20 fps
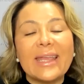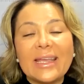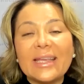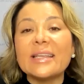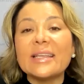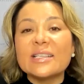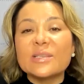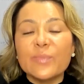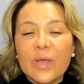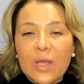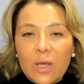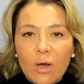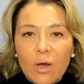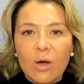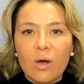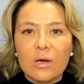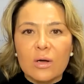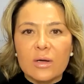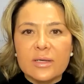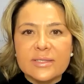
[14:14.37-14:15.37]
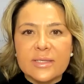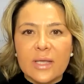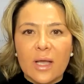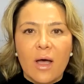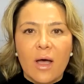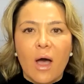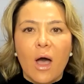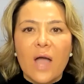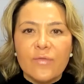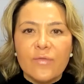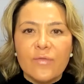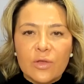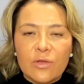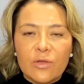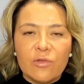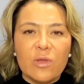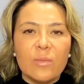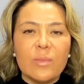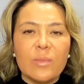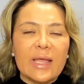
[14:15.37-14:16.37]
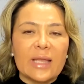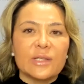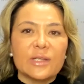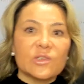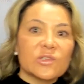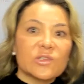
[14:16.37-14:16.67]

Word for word: It is because I've accumulated